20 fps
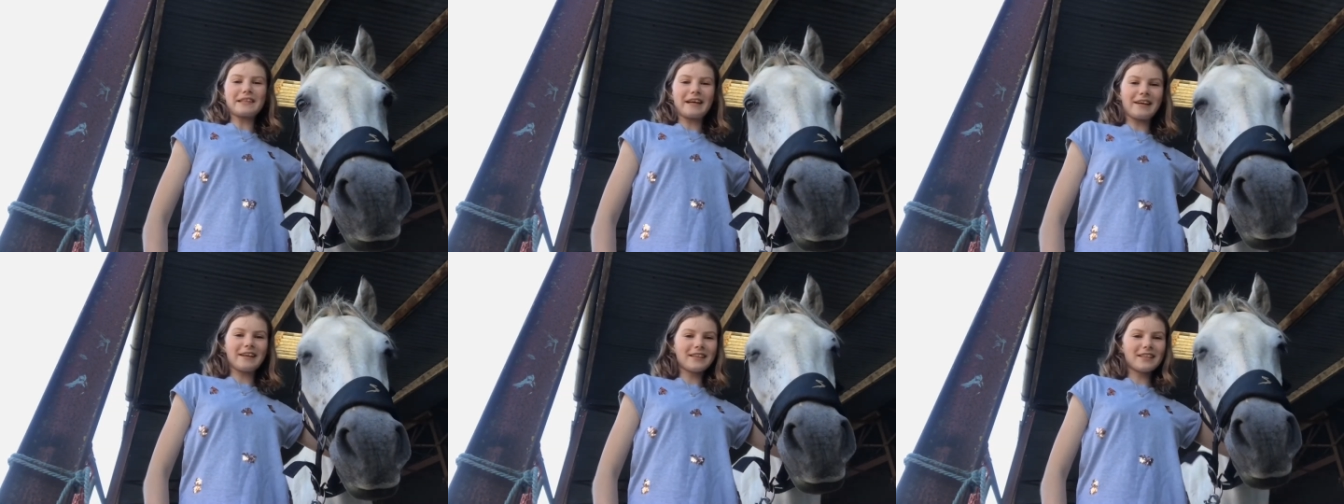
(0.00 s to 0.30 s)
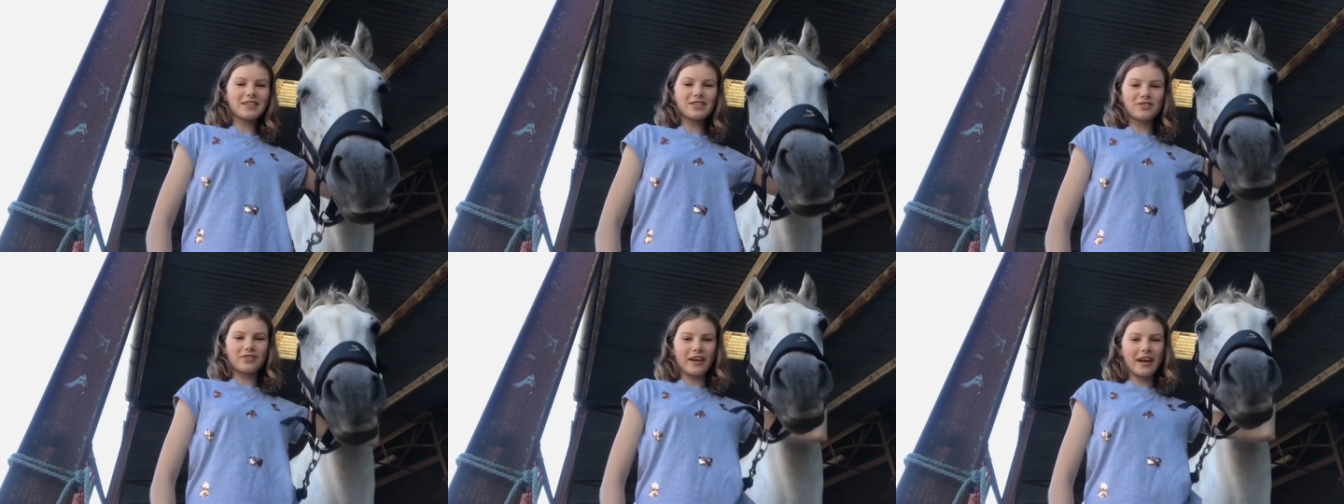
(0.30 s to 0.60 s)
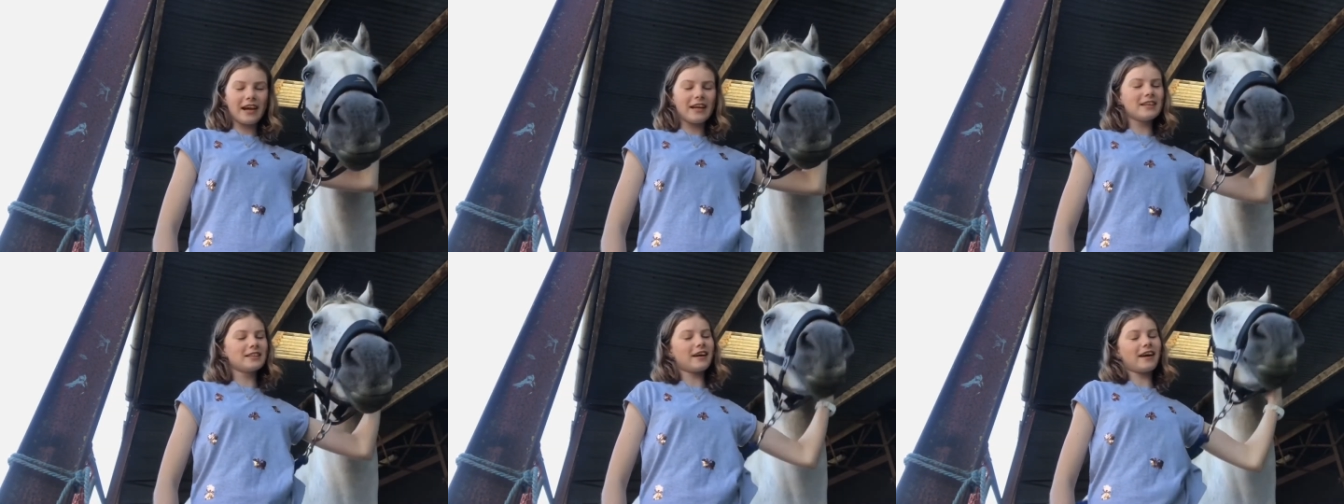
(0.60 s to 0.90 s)
kind of
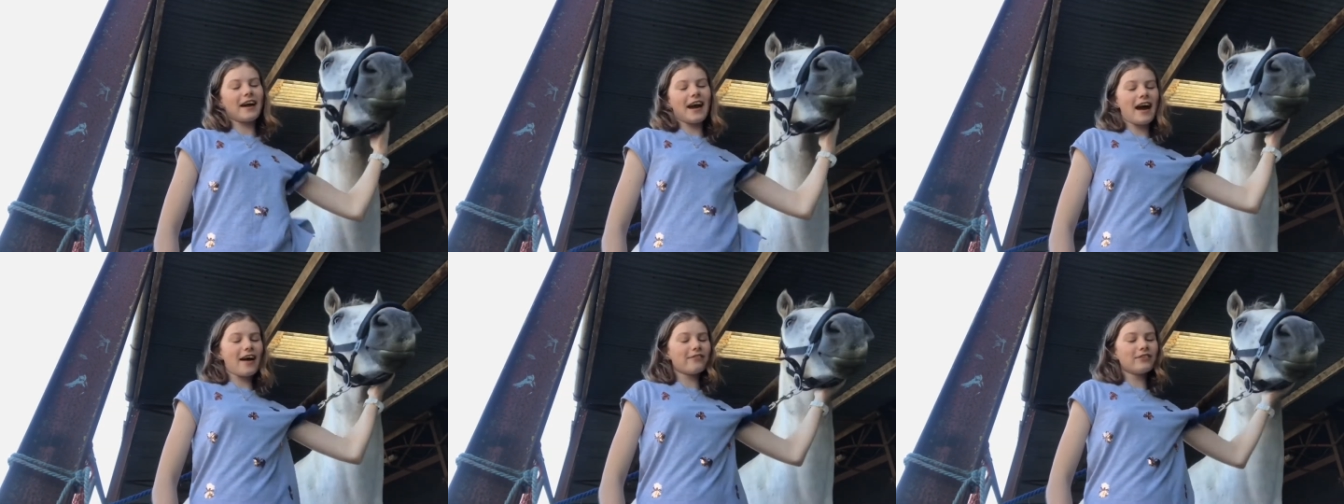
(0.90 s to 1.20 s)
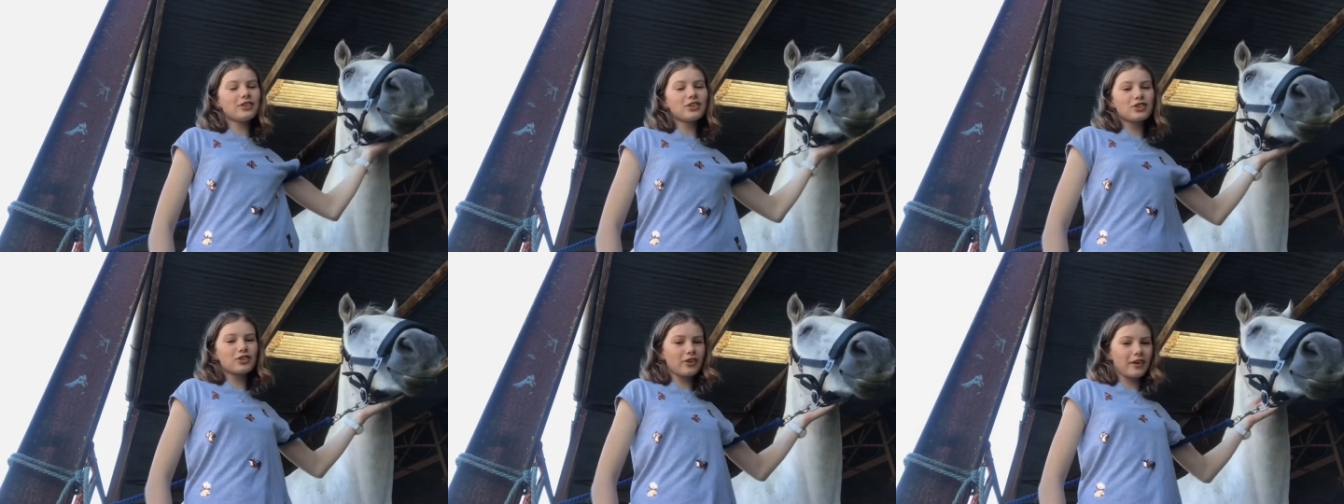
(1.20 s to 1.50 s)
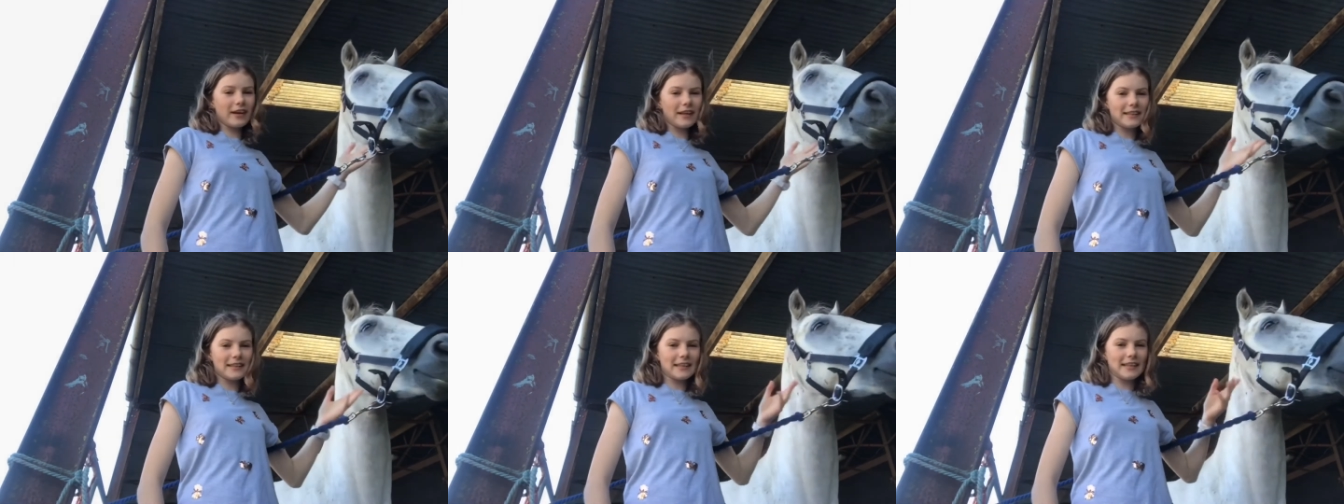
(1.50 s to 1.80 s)
strange i haven't
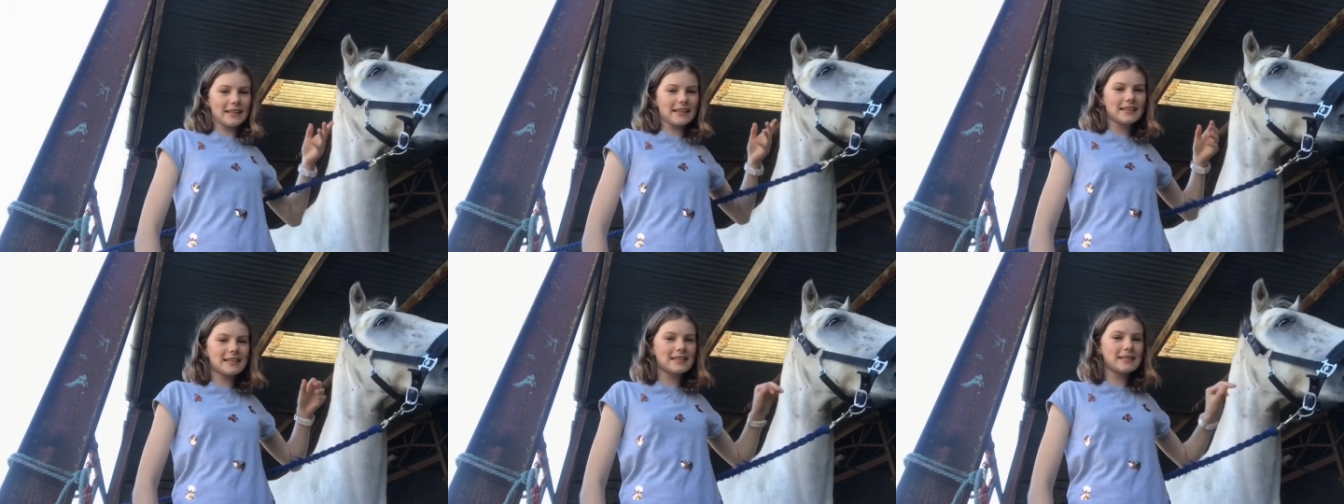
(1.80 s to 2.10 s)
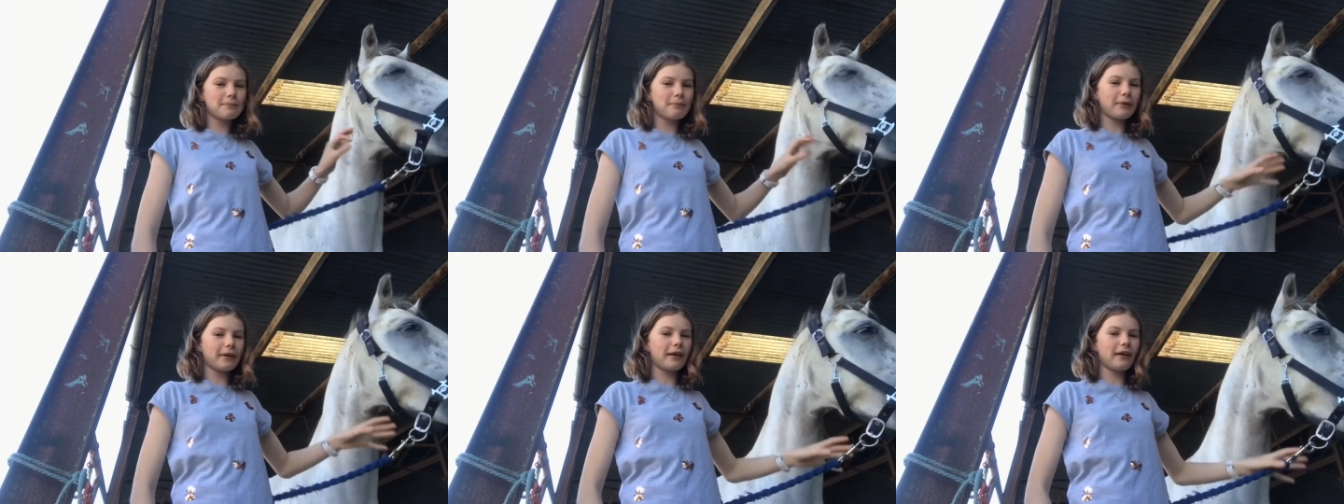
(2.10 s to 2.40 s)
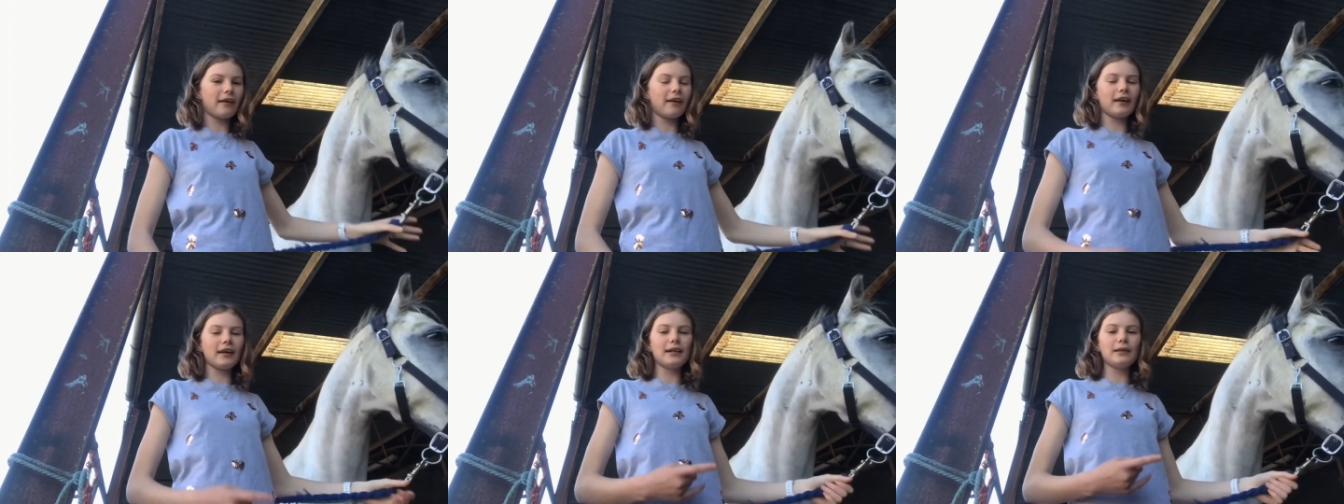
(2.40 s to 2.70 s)
tried this but
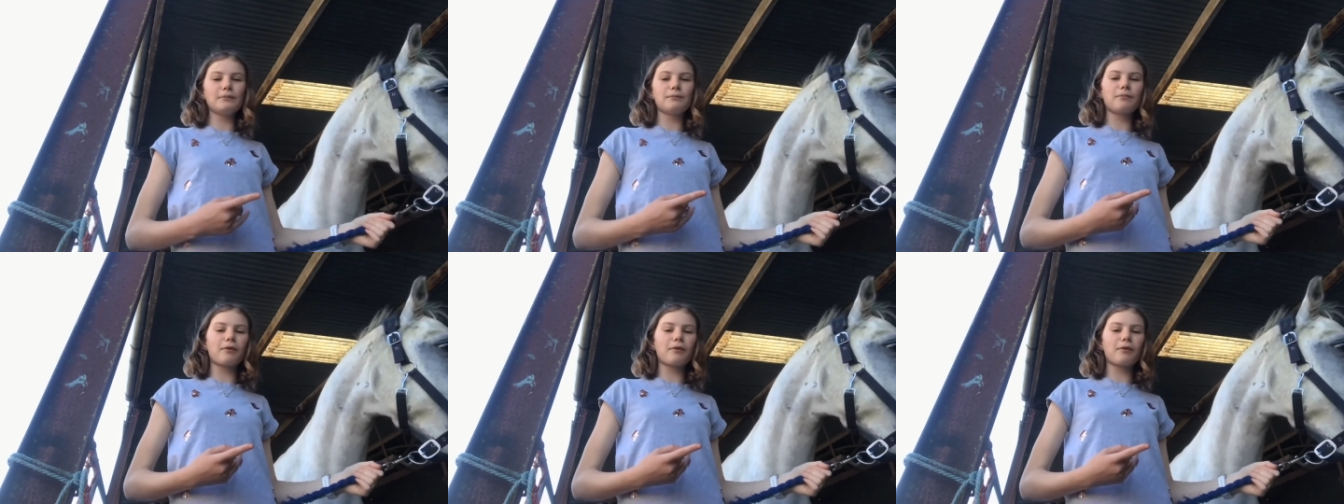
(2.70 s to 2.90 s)
i